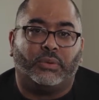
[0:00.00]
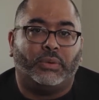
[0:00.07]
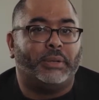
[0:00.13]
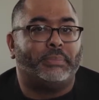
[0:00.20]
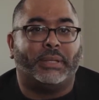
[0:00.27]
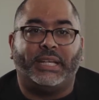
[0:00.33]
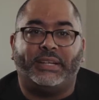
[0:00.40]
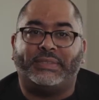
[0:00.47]

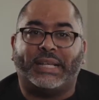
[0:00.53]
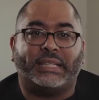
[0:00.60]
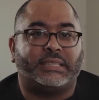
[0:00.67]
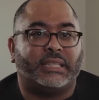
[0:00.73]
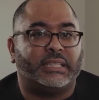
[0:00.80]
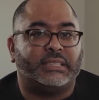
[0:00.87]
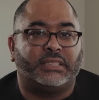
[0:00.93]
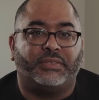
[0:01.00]
We believe that
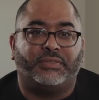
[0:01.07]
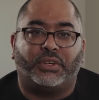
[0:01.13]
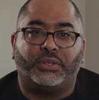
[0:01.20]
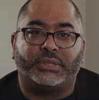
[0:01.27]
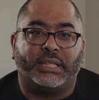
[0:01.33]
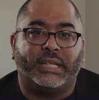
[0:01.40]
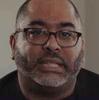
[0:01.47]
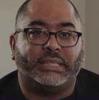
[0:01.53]
such
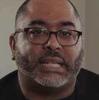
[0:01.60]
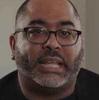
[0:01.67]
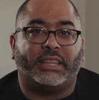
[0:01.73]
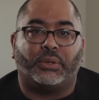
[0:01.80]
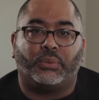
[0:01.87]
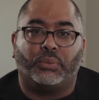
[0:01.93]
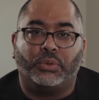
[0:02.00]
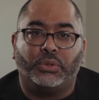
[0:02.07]
devotion is
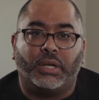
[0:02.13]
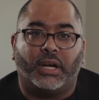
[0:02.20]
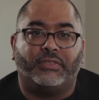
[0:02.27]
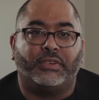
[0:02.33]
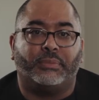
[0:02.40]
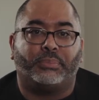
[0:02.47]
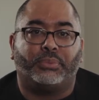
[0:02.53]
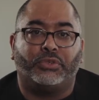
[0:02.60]
at the root
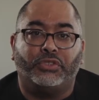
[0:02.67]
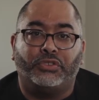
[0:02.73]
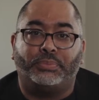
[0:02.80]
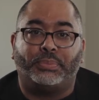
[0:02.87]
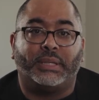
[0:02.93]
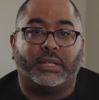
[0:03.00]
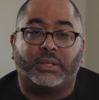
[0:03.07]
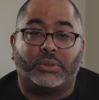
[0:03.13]
of
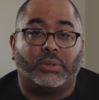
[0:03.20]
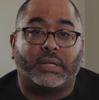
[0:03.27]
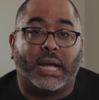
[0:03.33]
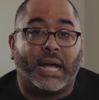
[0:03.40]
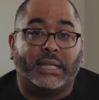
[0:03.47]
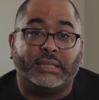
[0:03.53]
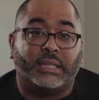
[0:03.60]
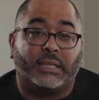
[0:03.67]
improved political
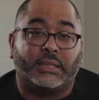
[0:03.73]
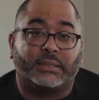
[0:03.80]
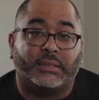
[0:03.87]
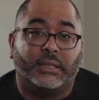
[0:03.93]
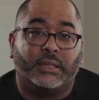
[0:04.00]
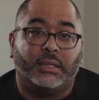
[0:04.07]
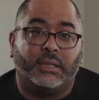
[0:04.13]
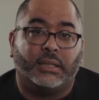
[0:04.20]

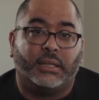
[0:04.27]
conduct.